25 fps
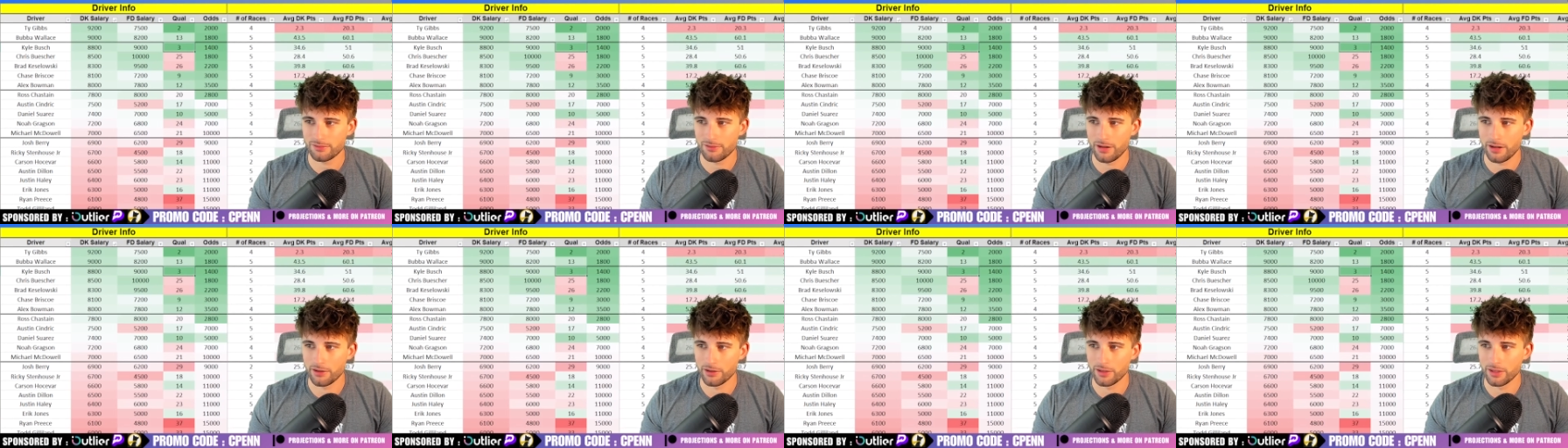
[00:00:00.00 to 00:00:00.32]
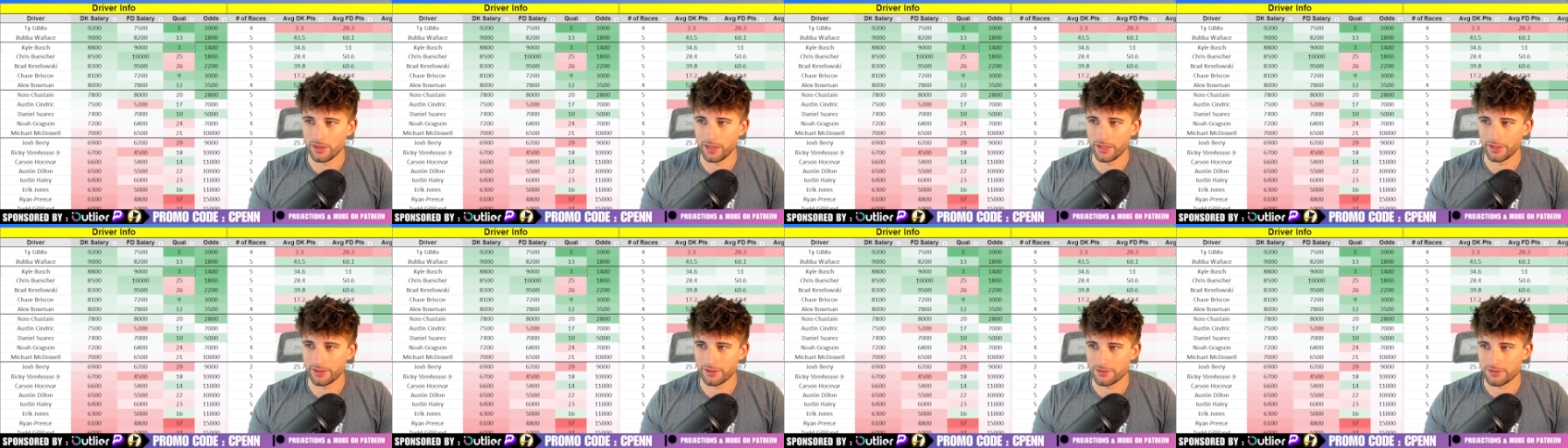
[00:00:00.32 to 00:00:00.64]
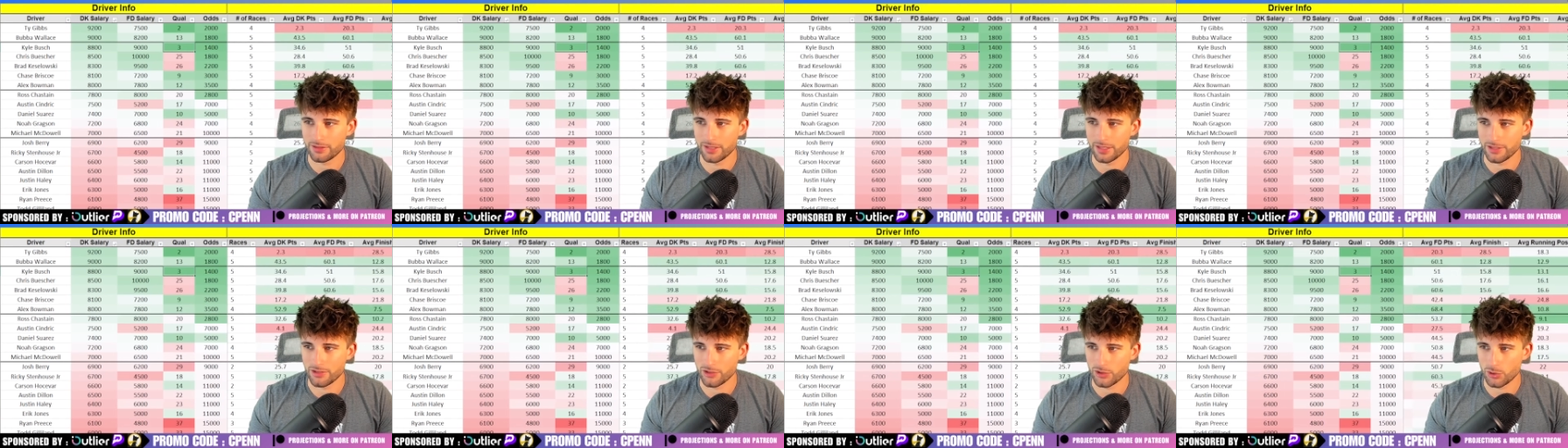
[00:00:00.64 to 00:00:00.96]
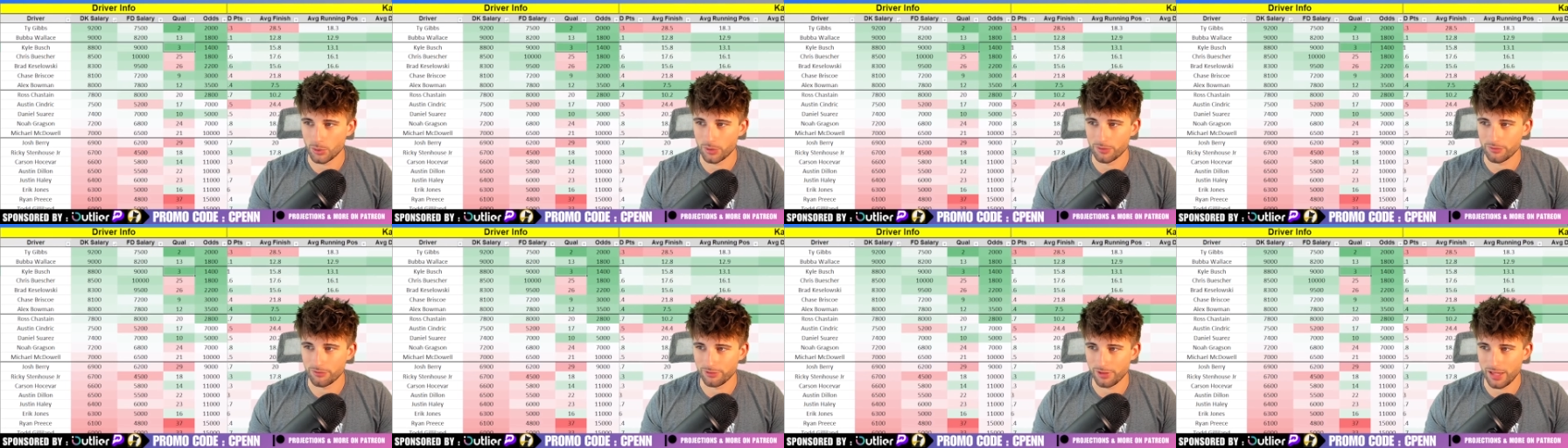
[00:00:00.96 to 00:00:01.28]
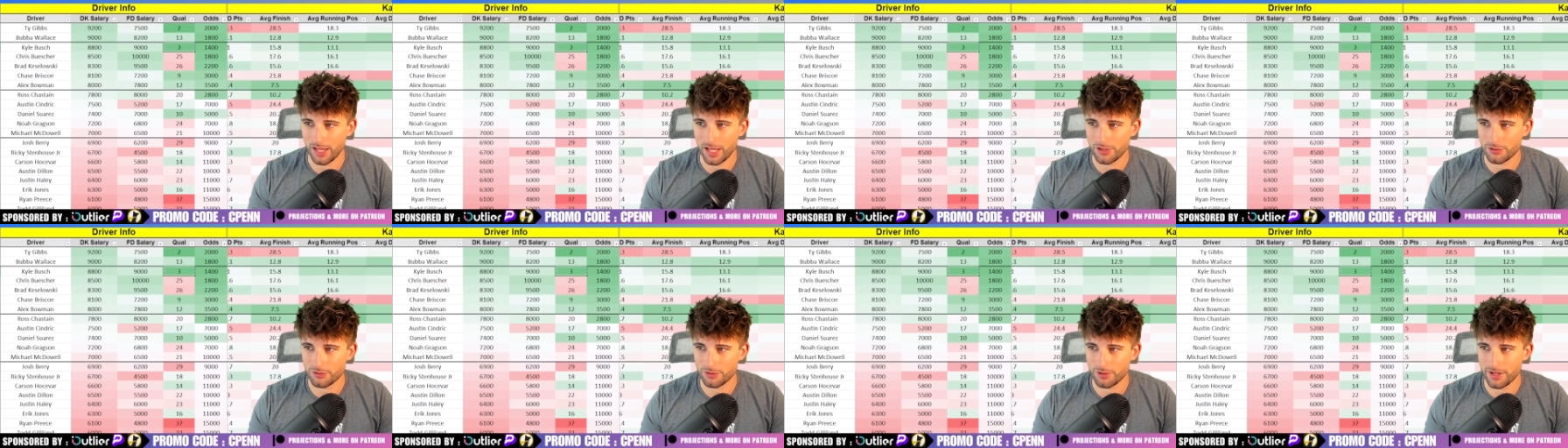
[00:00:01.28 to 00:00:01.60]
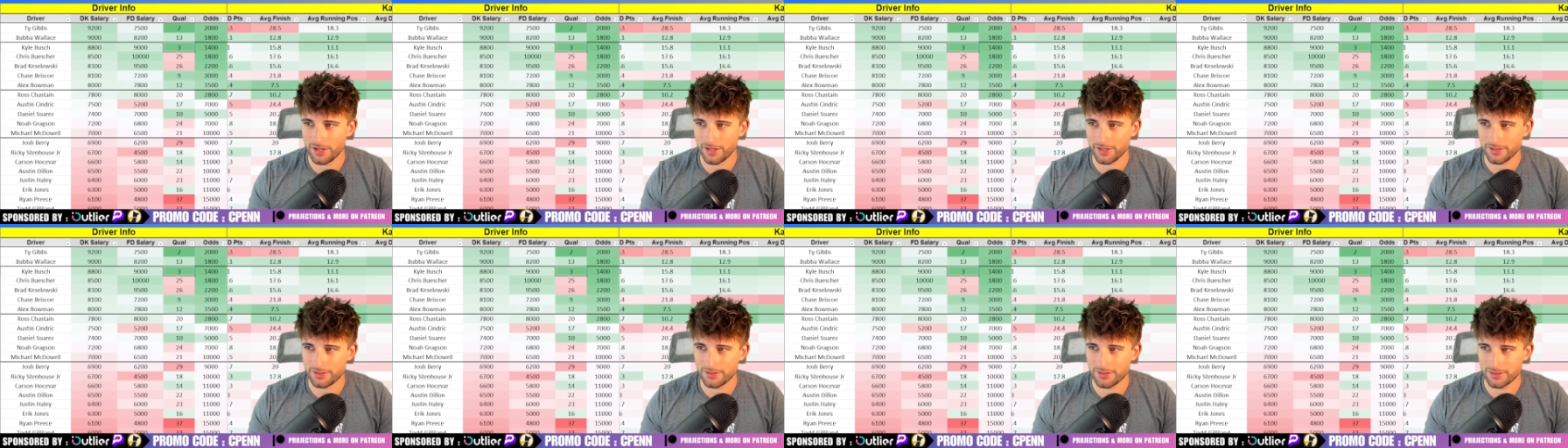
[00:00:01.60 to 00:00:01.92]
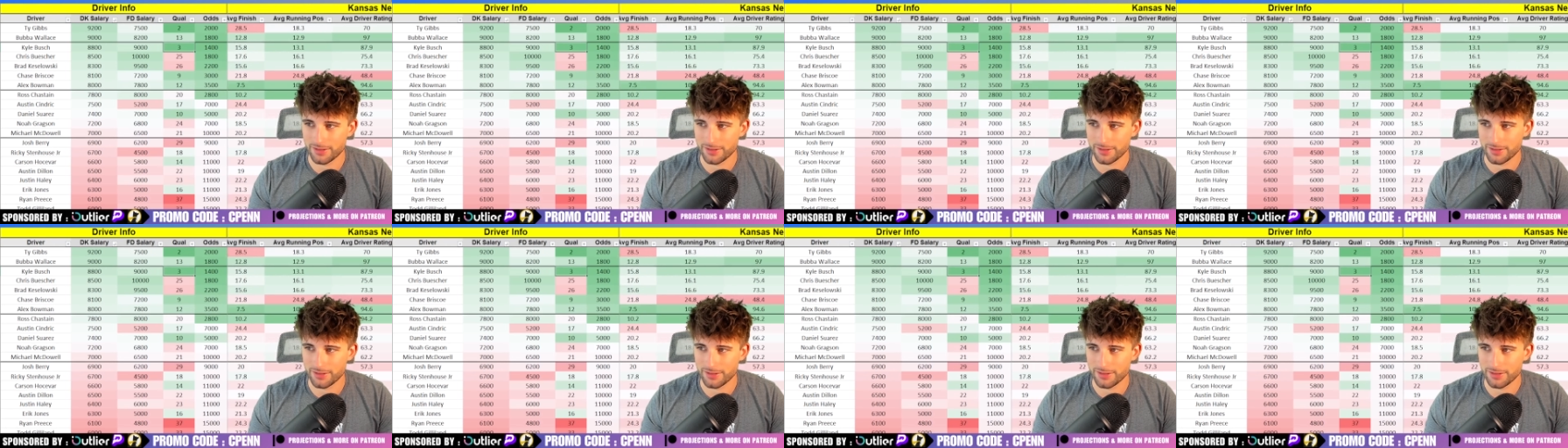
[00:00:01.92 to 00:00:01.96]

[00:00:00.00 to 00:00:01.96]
rather than like the short flat tracks.